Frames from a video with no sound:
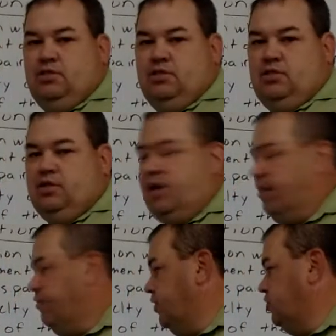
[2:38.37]
it's not
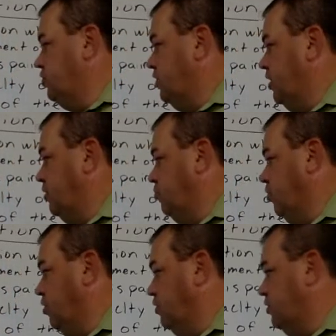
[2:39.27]
a function anymore.
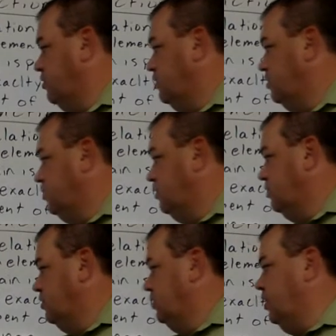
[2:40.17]

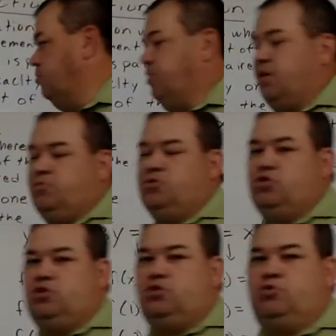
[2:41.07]
Then it becomes
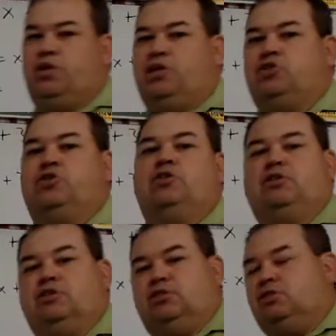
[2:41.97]
just a relation.
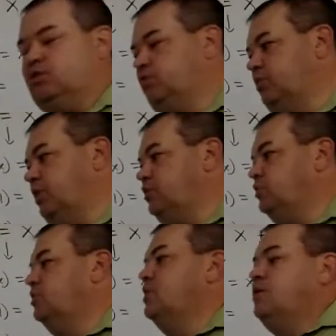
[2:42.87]
This is still a
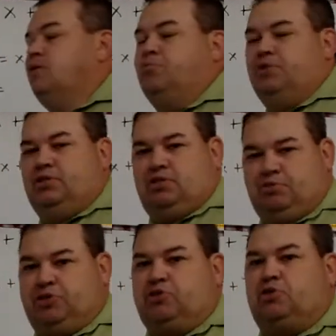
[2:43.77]
relation, but it's a
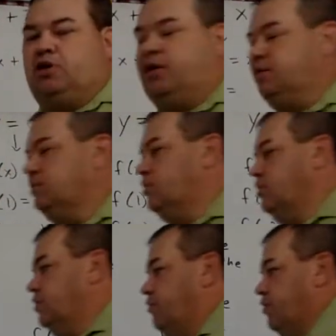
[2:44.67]
special kind
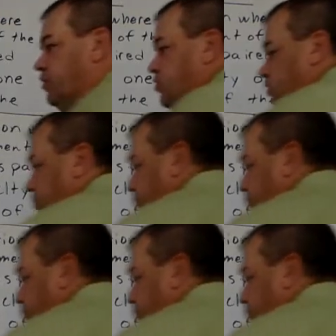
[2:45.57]
called a function.